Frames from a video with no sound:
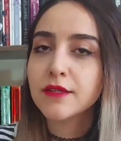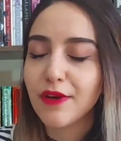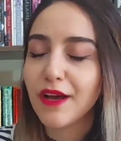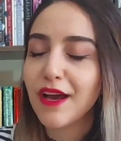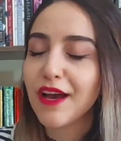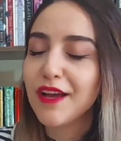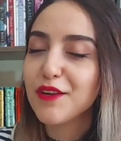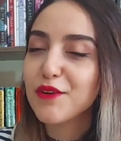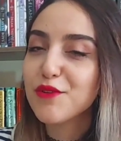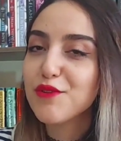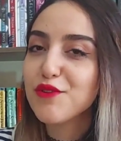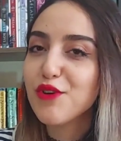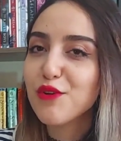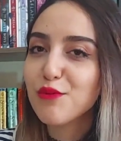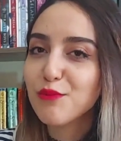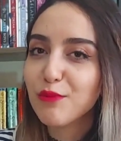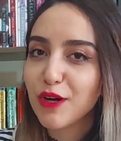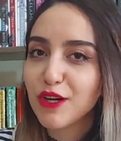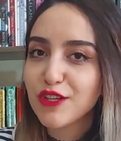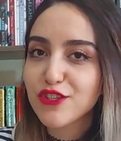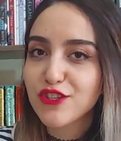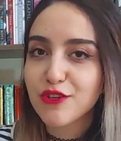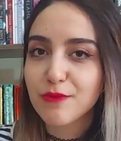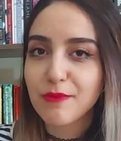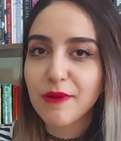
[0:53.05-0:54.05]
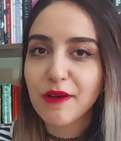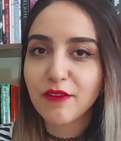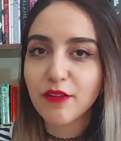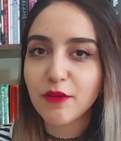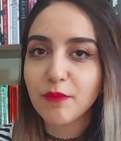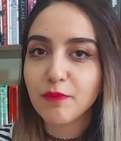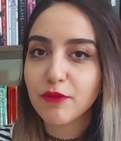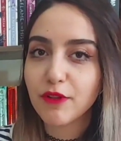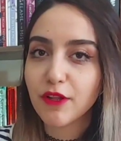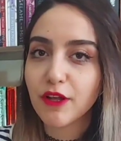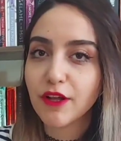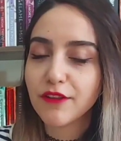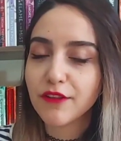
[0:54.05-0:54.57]
I don't know much about the
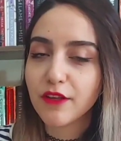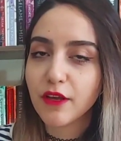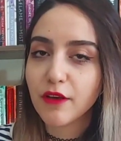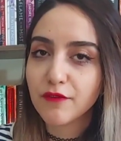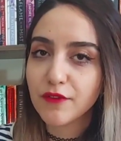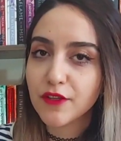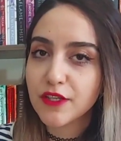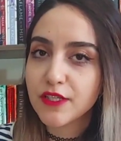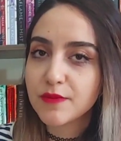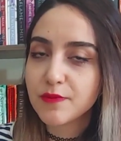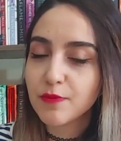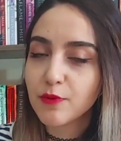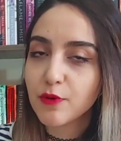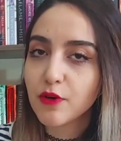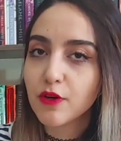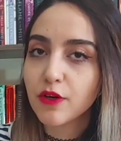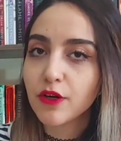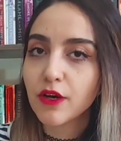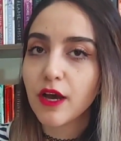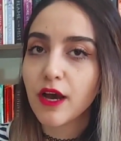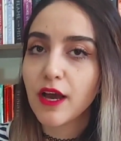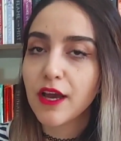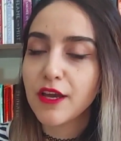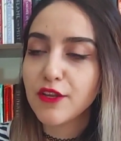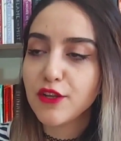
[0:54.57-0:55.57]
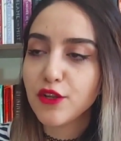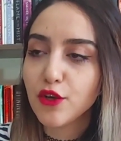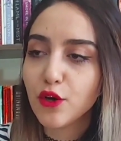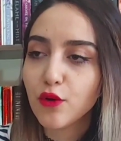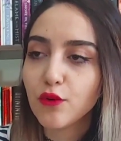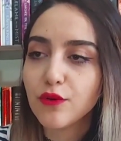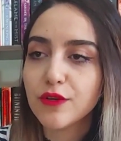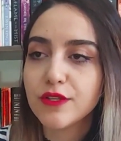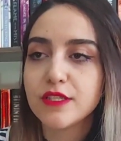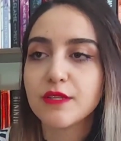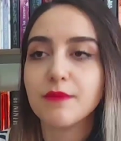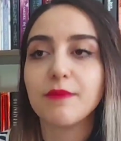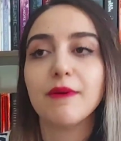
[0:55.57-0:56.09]
plot of this book. I know
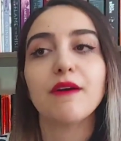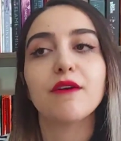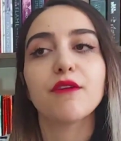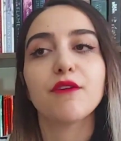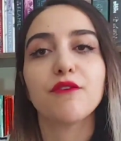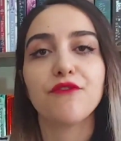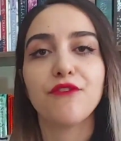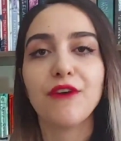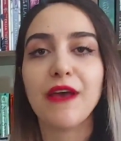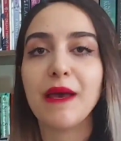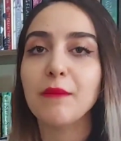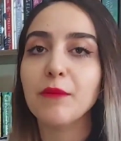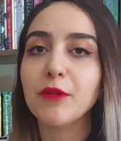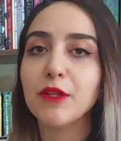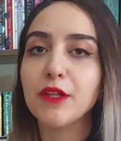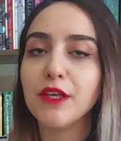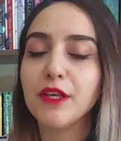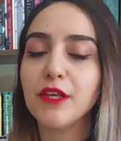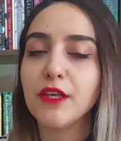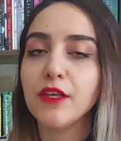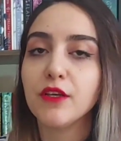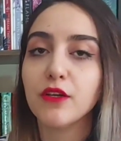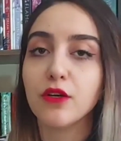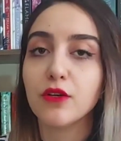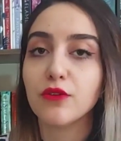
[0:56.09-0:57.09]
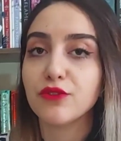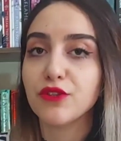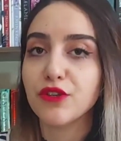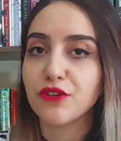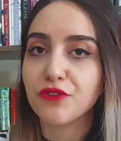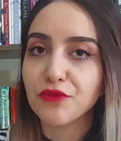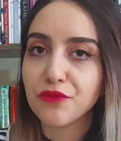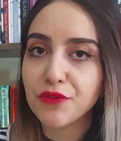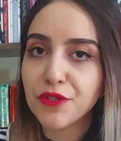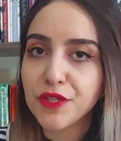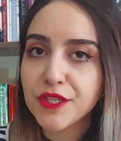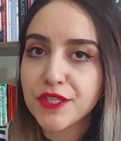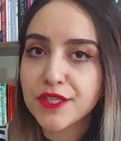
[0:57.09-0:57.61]
it's about a family called the
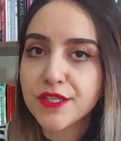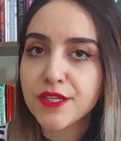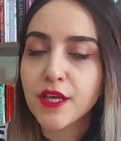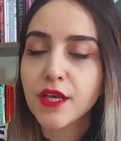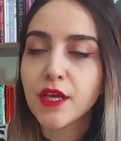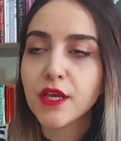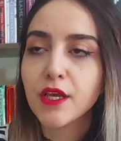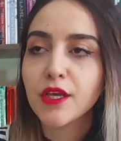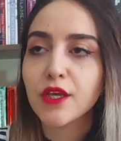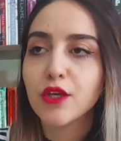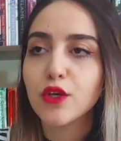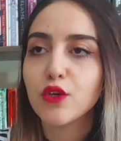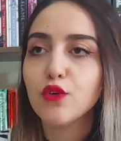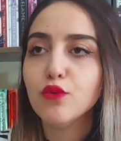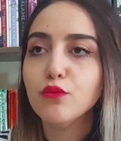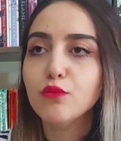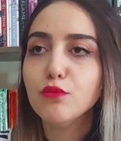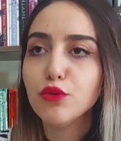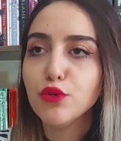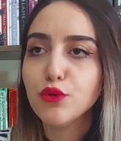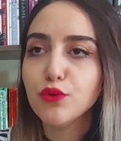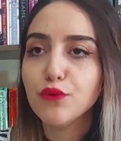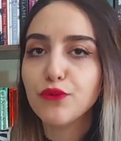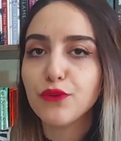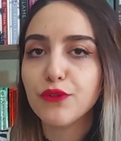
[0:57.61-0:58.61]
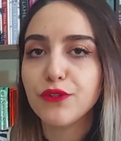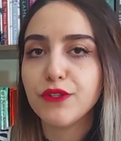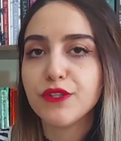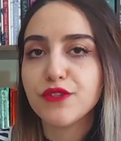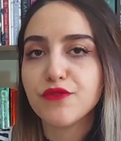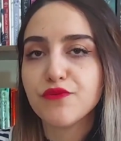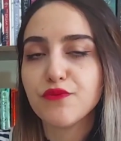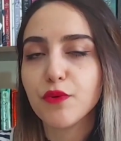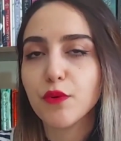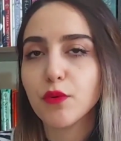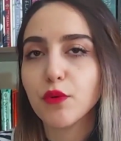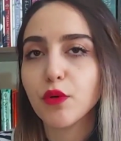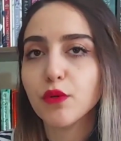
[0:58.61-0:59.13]
Creeds who moved to
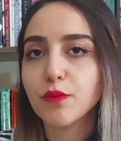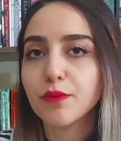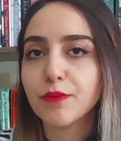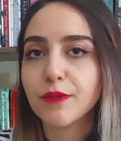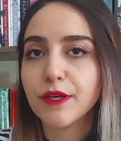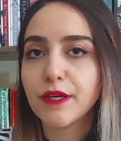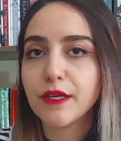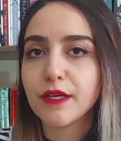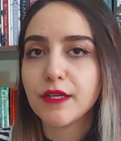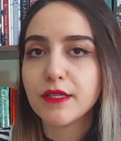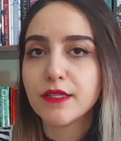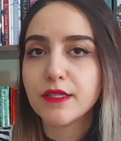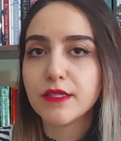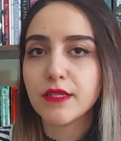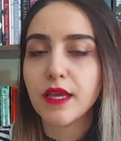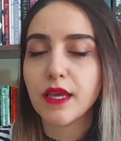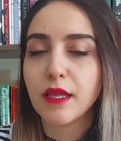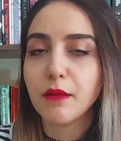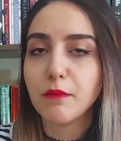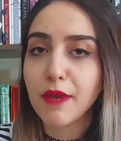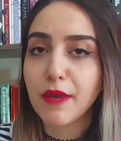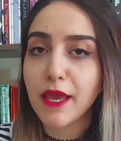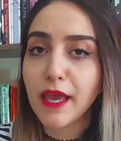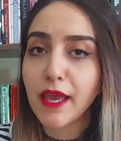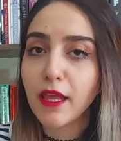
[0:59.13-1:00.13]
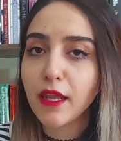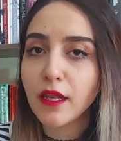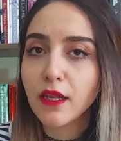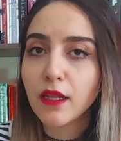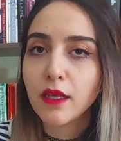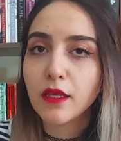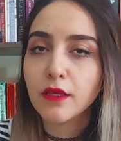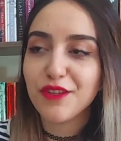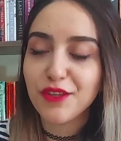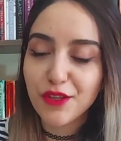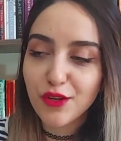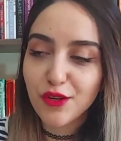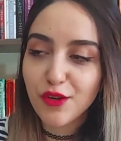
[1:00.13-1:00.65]
this rural place in Maine.
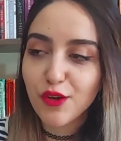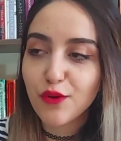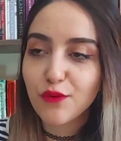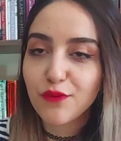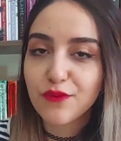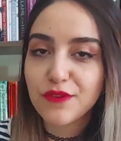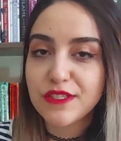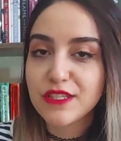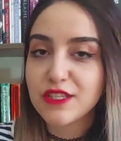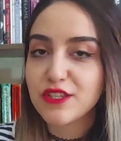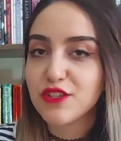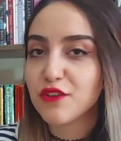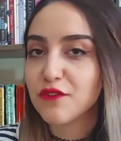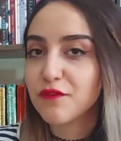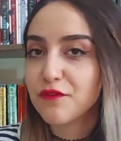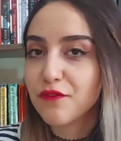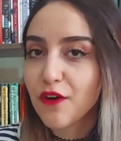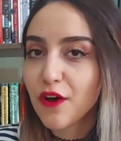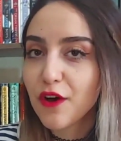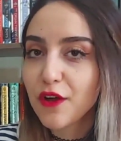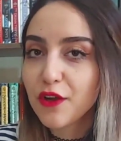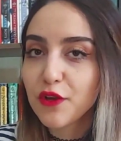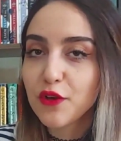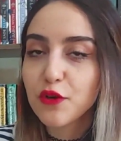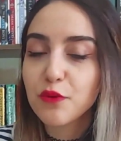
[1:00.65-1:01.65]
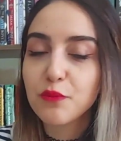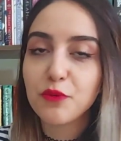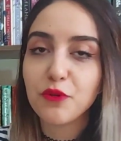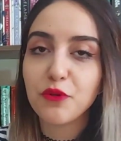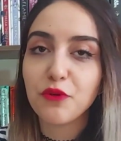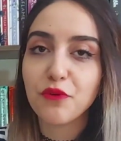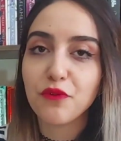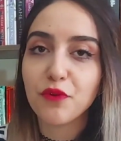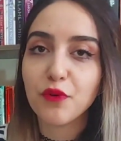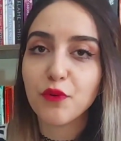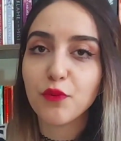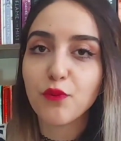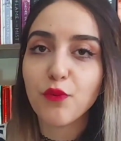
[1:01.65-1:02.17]
You know, physician father,
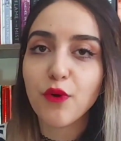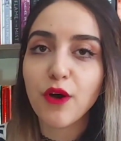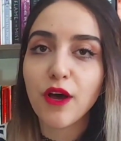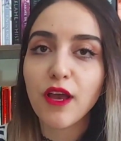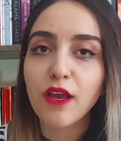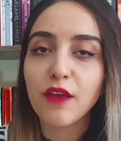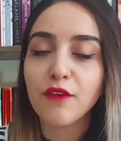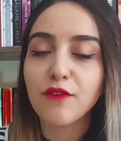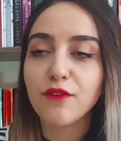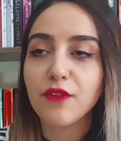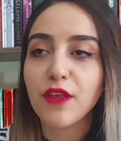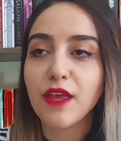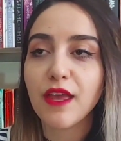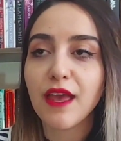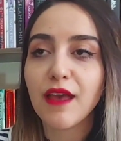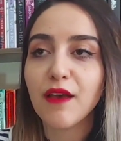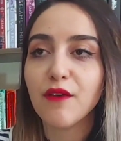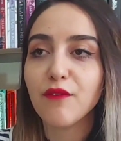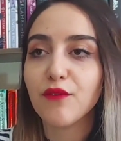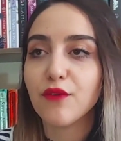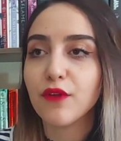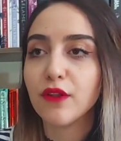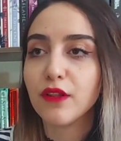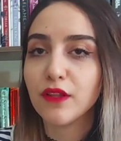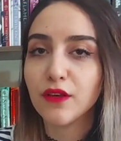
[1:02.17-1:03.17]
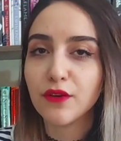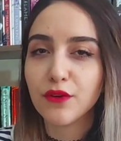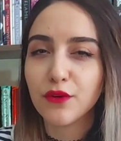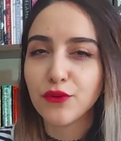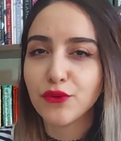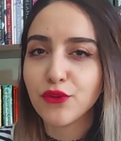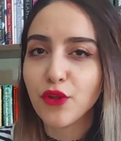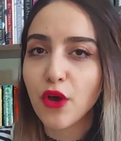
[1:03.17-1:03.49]
beautiful wife, they have a little